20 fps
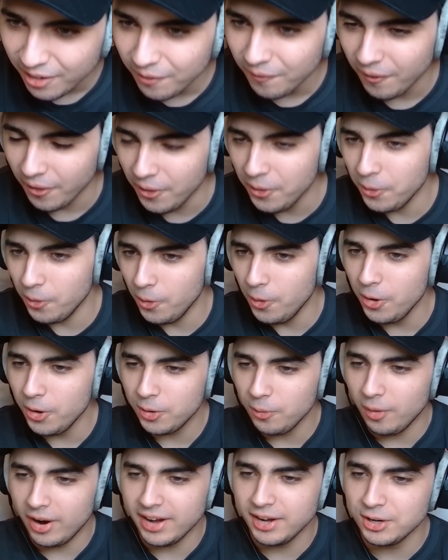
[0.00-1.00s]
oh,
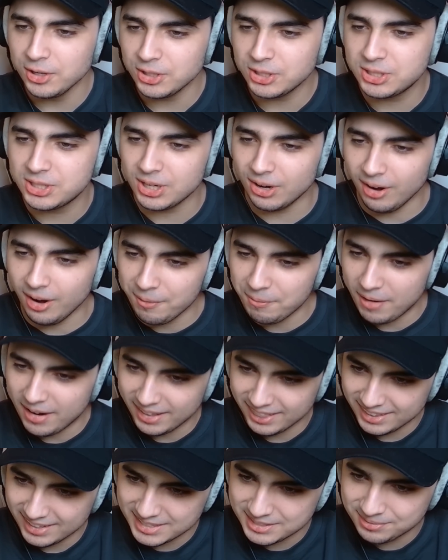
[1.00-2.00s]
Oogway, you sure
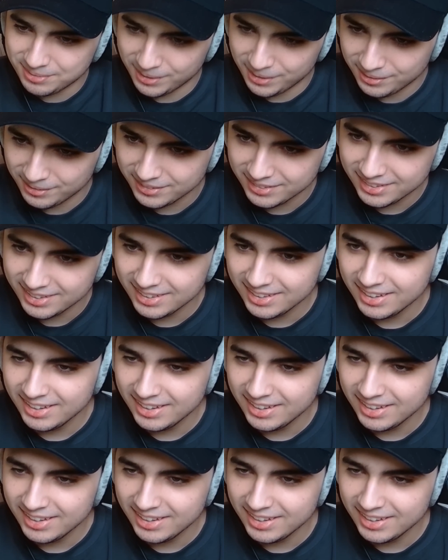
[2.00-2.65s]
about this, bro?